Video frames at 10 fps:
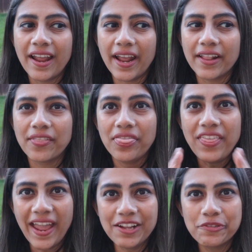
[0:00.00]
And
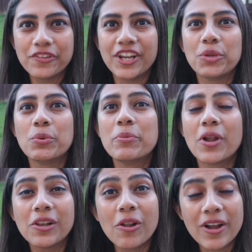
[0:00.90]
thankfully, we
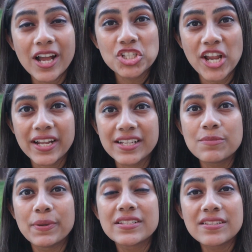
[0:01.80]
brought along our
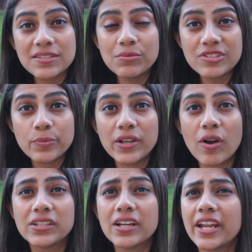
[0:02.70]
jackets because as soon as we
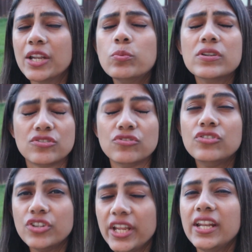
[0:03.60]
got here, it was
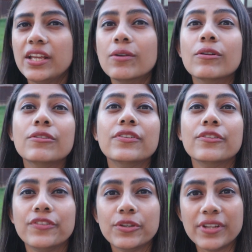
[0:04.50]
really cold for a
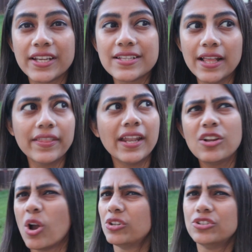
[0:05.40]
few days and then
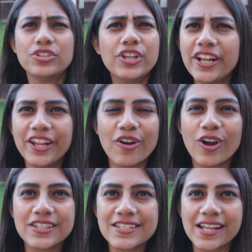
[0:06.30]
it got really
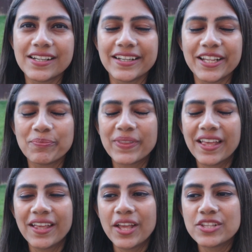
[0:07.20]
hot suddenly.
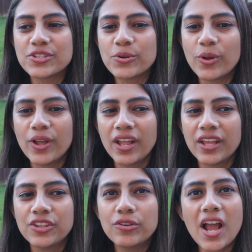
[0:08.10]
So
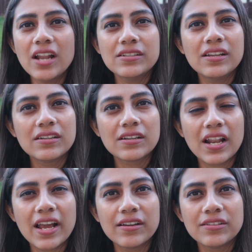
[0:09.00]
you can't really
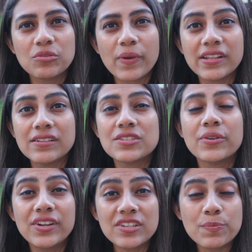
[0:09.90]
rely on the weather. So
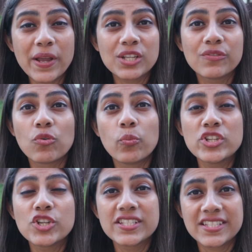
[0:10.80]
irrespective of
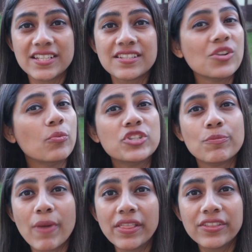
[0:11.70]
which season or which
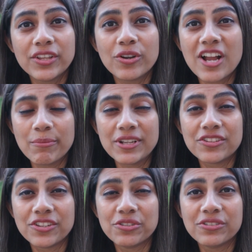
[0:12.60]
month you're coming to
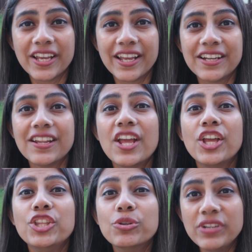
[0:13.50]
the UK in,
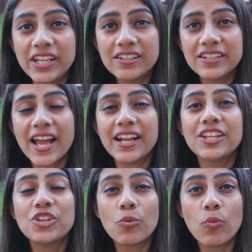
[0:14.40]
you need to
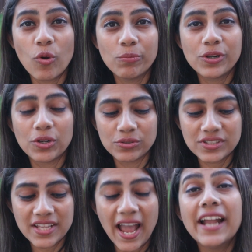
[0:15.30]
carry your warm
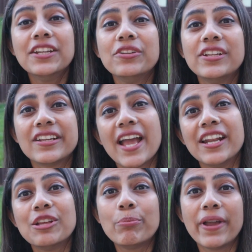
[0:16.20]
clothes and you need to
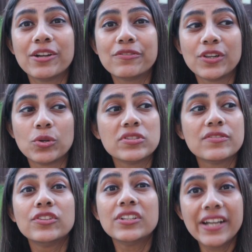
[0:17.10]
carry a pair of clothes
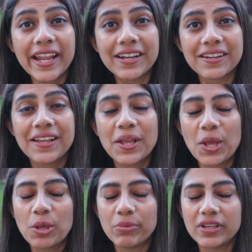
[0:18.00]
for the rain,
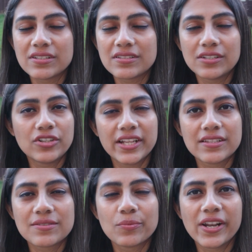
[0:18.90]
because it
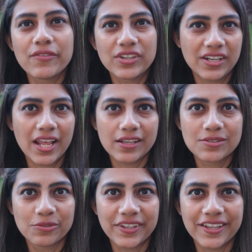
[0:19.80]
rains whenever it
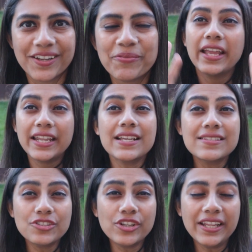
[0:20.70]
likes over here. It
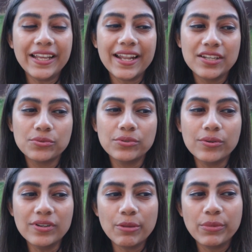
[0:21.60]
doesn't really get too
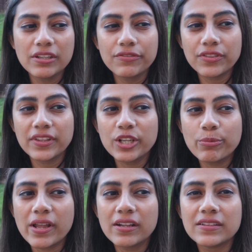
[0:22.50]
cold. I mean, if you think
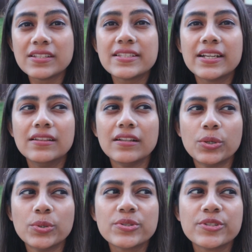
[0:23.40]
about it, this year the
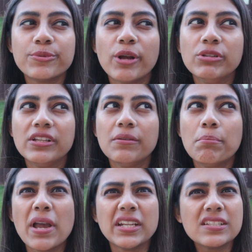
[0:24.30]
lowest was probably
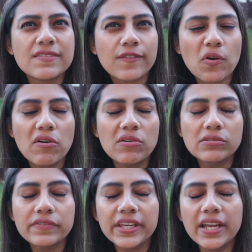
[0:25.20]
-4
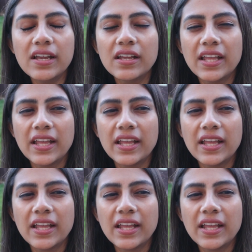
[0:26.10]
over here.